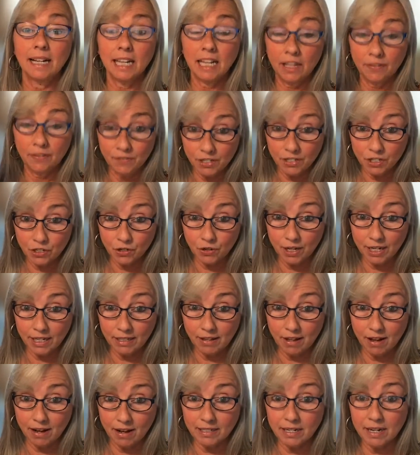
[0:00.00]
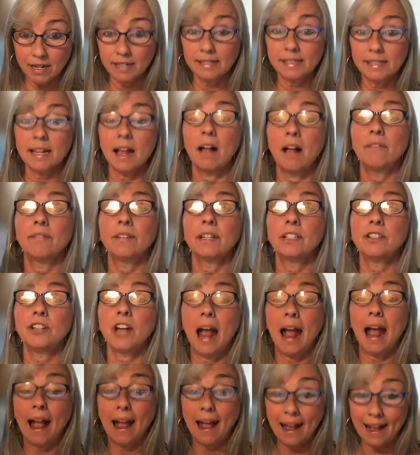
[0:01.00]
inventory logged on salvage,
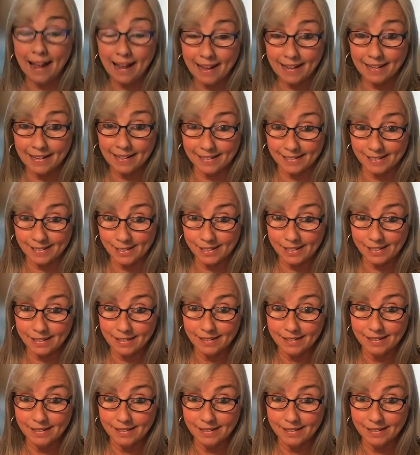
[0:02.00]
and